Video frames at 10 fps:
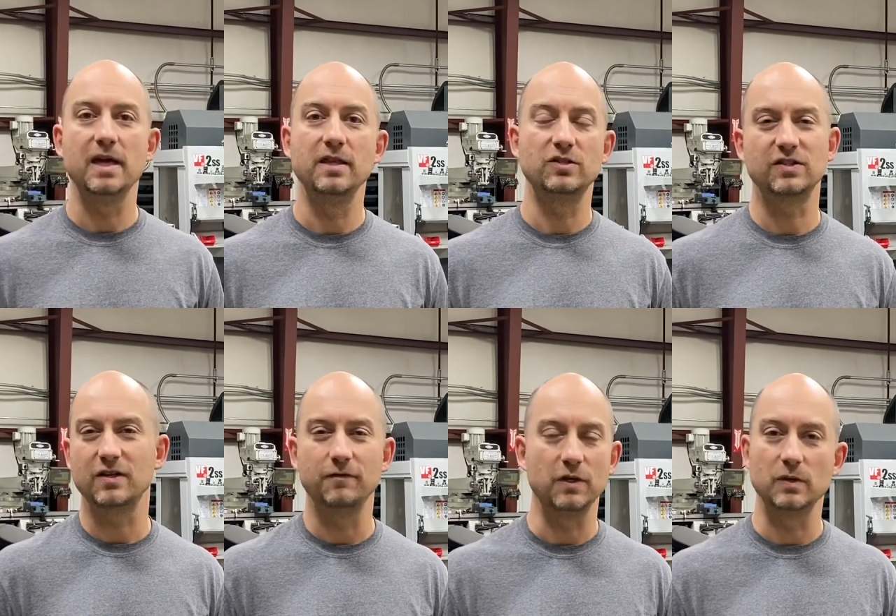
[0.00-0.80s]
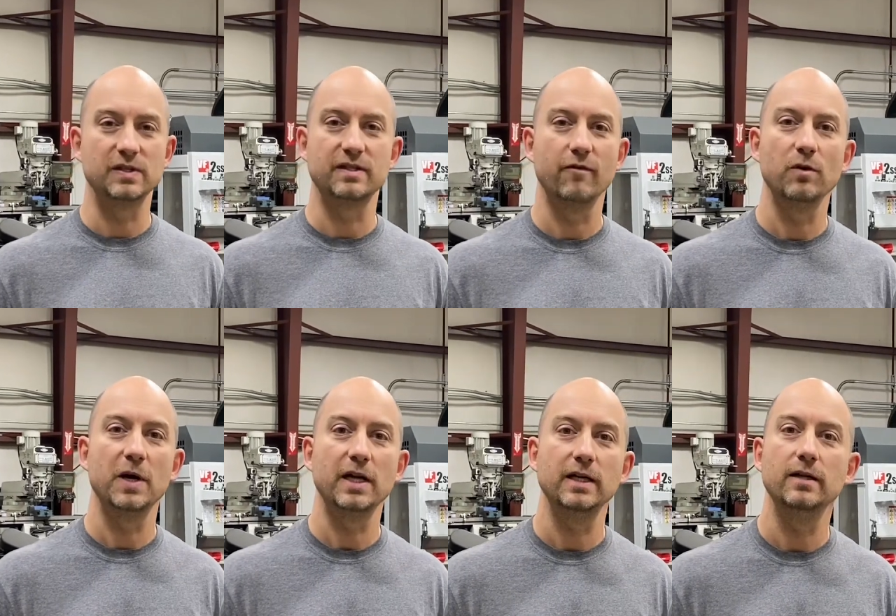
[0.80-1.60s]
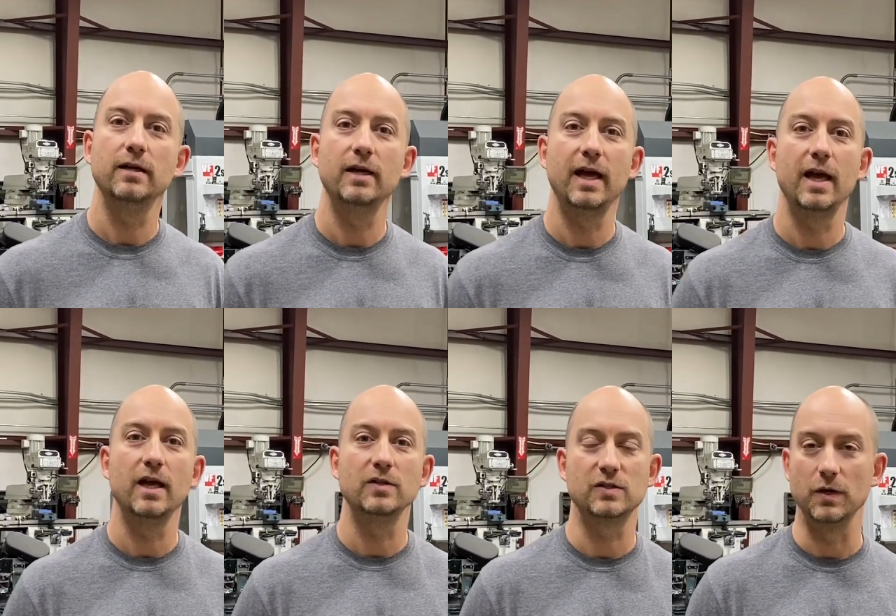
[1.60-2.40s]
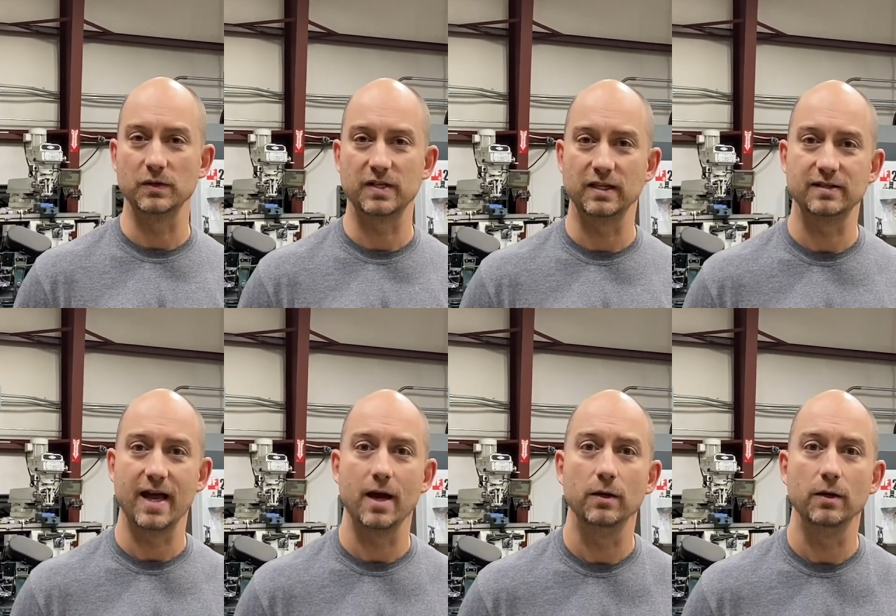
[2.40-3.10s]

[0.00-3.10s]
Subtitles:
It just confuses everybody and slows things down.